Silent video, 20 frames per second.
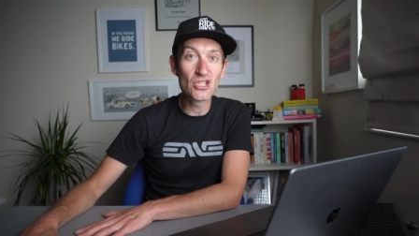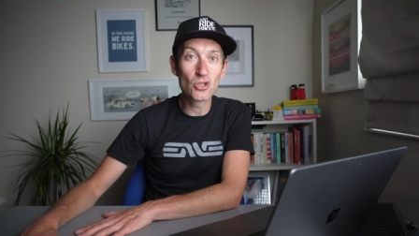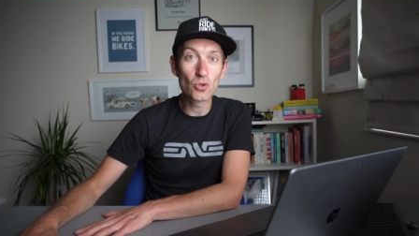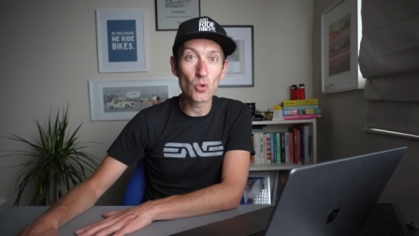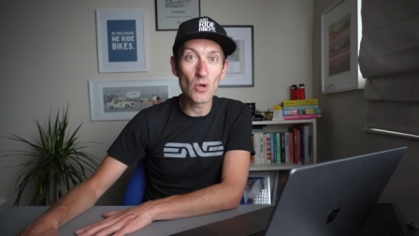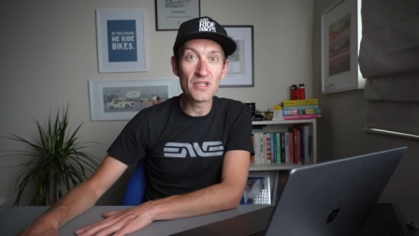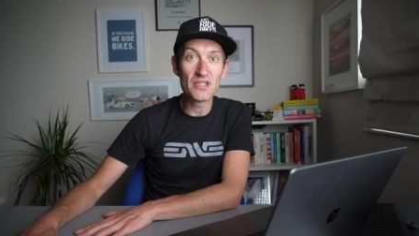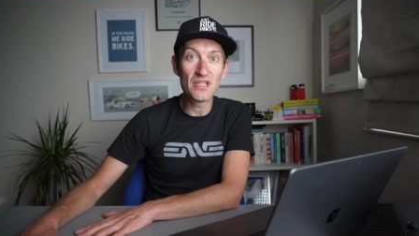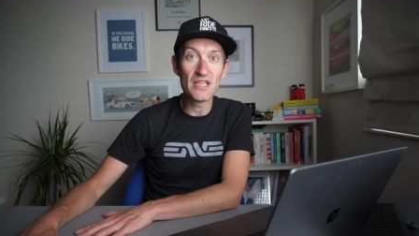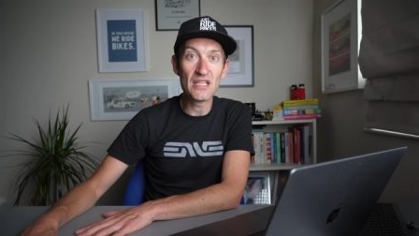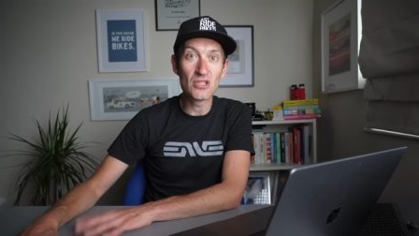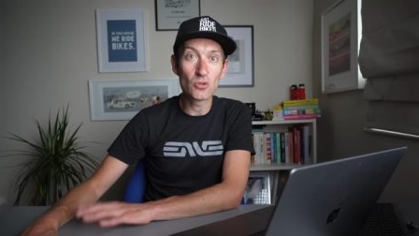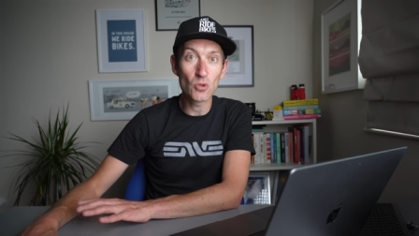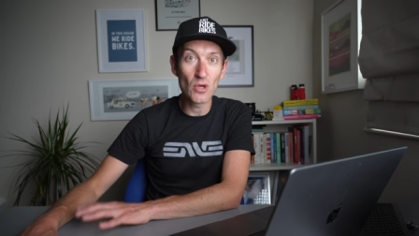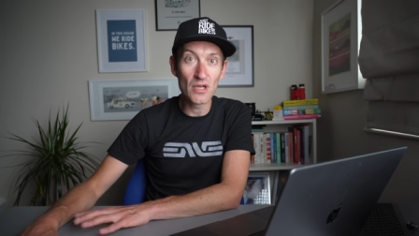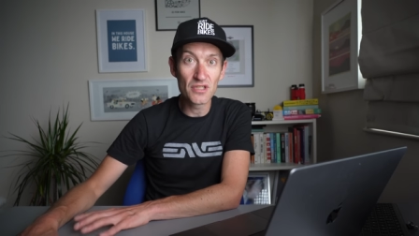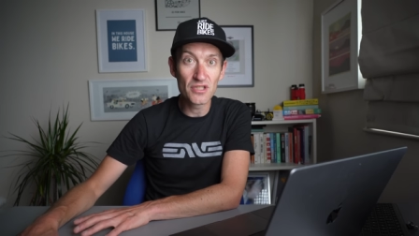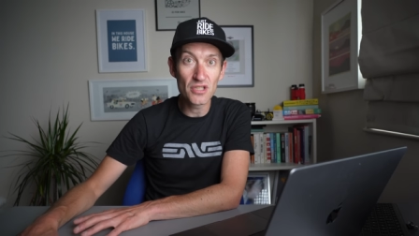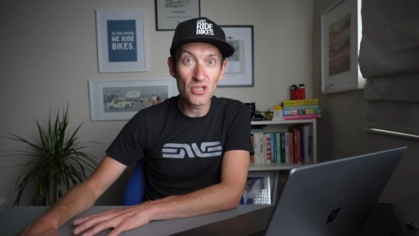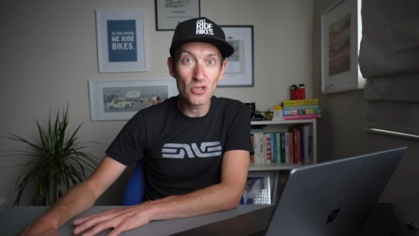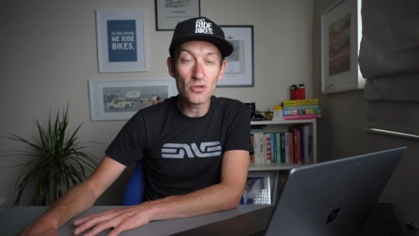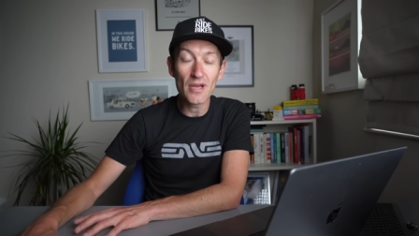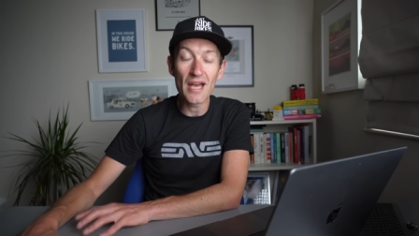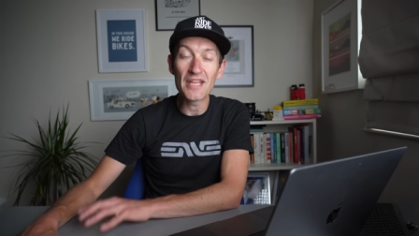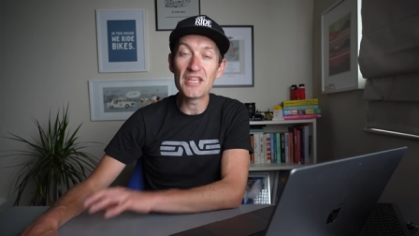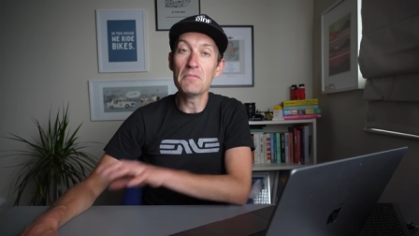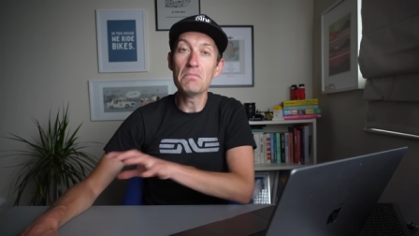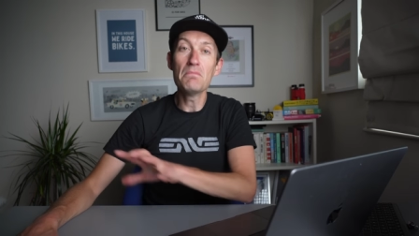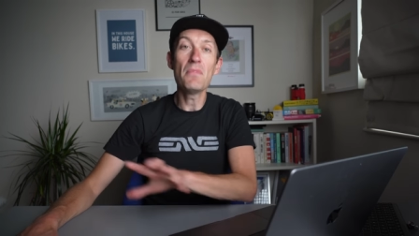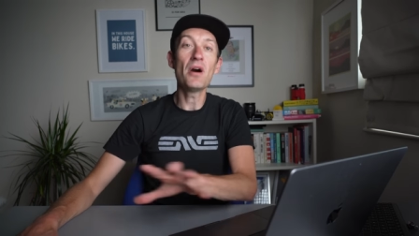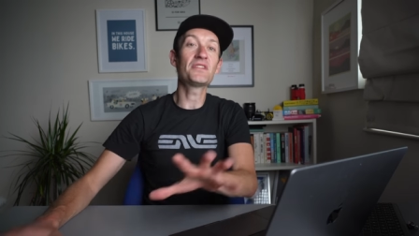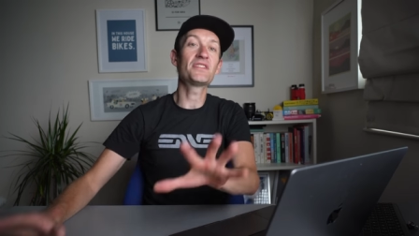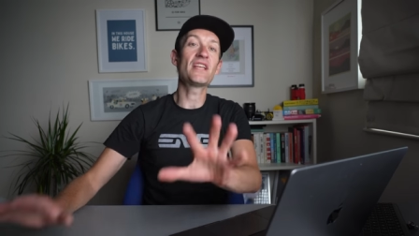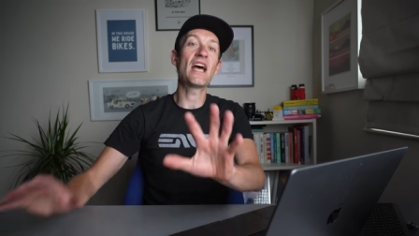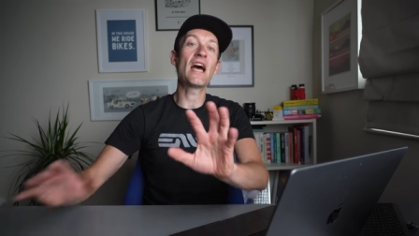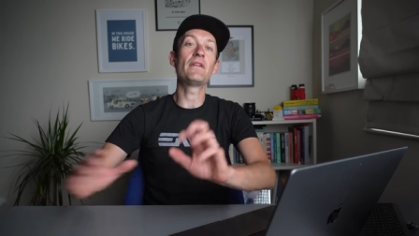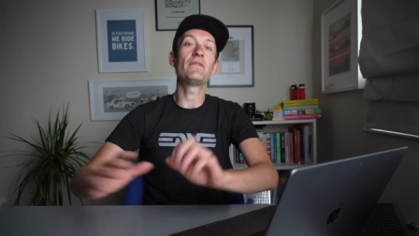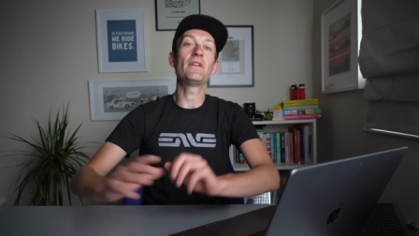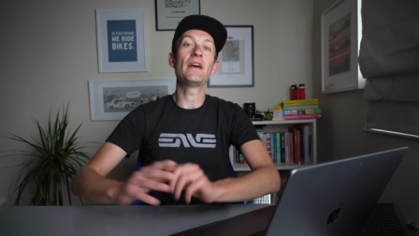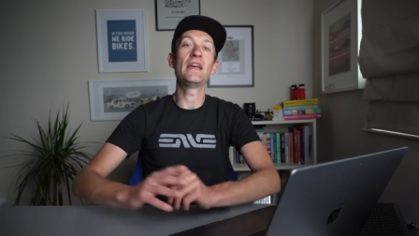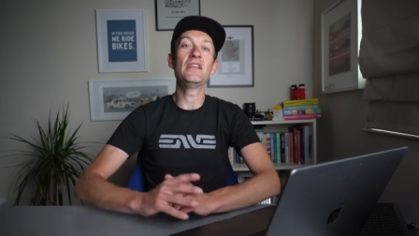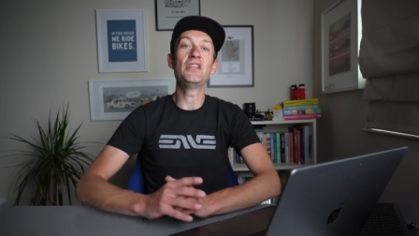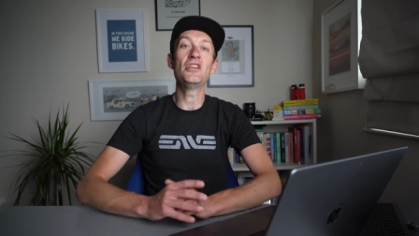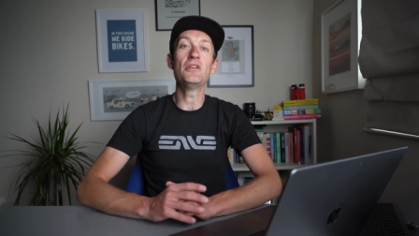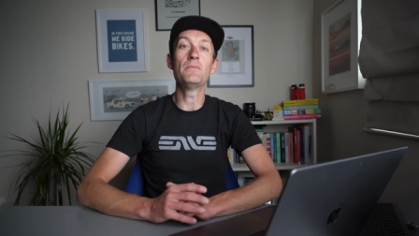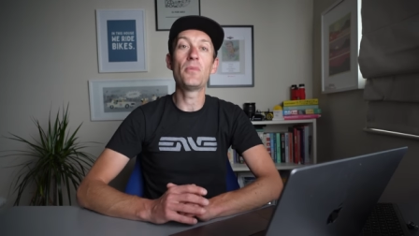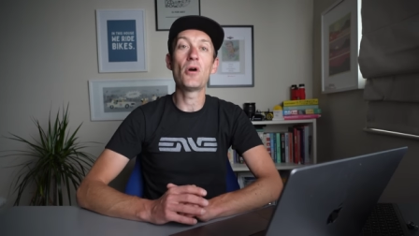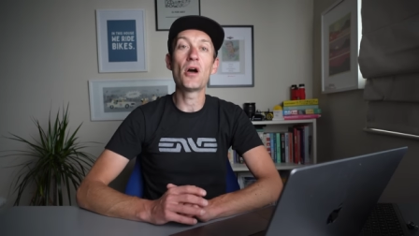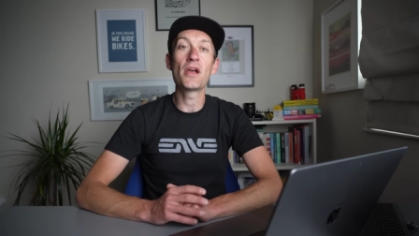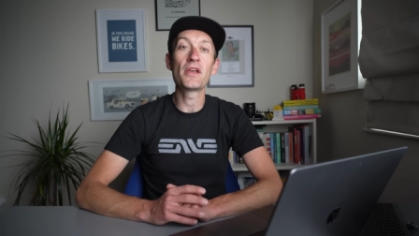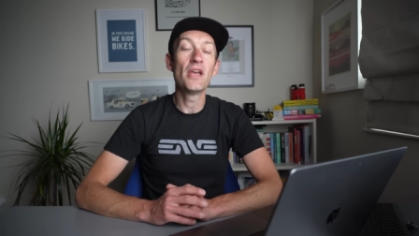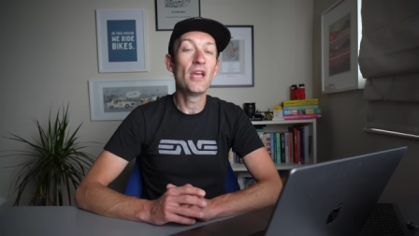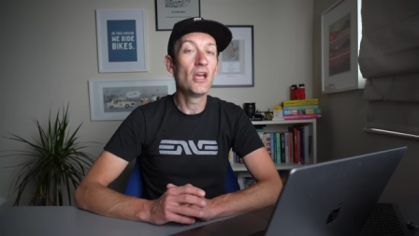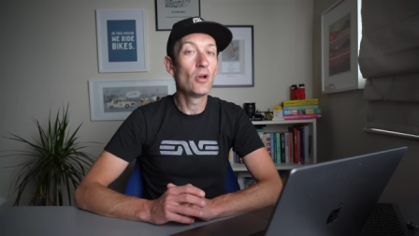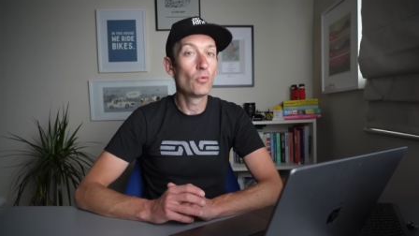2022 and you must have a new bike